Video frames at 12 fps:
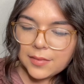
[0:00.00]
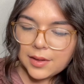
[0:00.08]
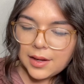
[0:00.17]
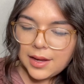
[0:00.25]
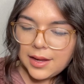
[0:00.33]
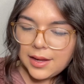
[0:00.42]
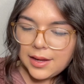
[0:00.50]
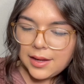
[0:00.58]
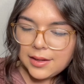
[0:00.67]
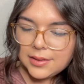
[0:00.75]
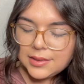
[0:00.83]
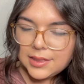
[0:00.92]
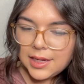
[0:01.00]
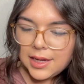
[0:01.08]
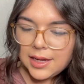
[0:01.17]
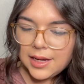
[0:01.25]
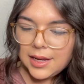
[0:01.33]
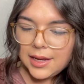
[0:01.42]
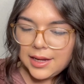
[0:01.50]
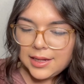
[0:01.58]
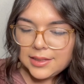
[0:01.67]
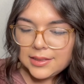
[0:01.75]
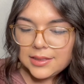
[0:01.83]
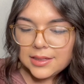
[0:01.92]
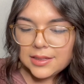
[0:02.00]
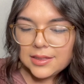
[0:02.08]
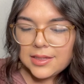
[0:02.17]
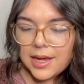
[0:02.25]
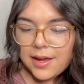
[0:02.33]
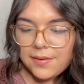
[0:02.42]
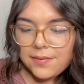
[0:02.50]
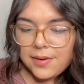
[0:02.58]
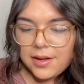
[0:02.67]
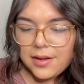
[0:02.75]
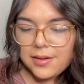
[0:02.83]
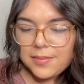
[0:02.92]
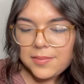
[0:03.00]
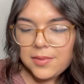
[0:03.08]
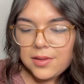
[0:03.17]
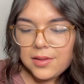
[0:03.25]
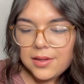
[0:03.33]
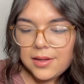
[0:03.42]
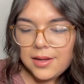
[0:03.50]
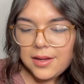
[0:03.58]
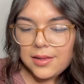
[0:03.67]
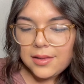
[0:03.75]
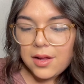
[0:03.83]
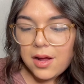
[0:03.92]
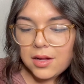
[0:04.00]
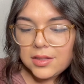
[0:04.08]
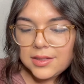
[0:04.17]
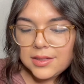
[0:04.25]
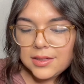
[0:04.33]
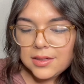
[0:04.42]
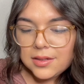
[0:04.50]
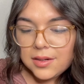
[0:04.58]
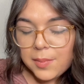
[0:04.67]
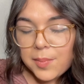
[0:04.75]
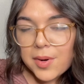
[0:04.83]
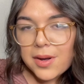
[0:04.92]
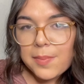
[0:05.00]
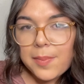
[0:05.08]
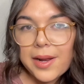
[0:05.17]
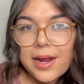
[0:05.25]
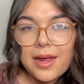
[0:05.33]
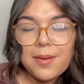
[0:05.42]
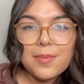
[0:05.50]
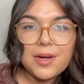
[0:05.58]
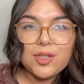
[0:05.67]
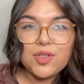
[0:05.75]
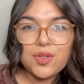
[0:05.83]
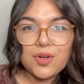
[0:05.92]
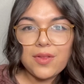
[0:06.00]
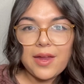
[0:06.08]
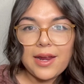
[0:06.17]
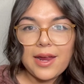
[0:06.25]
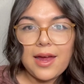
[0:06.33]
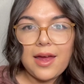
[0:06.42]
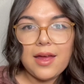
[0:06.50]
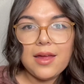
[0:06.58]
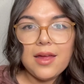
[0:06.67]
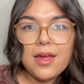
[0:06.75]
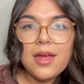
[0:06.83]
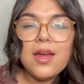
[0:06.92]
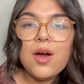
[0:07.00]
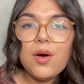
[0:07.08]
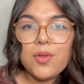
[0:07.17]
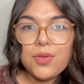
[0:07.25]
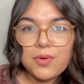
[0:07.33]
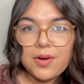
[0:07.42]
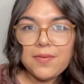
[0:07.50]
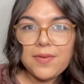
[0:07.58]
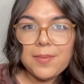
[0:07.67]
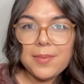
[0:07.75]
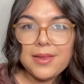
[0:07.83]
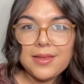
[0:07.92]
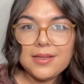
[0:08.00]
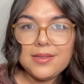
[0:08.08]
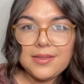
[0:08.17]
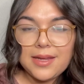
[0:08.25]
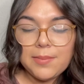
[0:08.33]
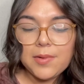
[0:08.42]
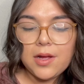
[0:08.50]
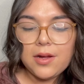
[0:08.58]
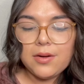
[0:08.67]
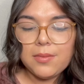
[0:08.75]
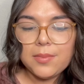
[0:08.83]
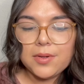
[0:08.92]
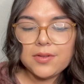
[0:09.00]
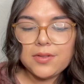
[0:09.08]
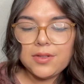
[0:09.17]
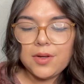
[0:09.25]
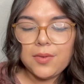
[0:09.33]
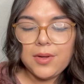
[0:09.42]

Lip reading: and it does have a lot number, but I made sure that I got all 3 of them in the same lot number. So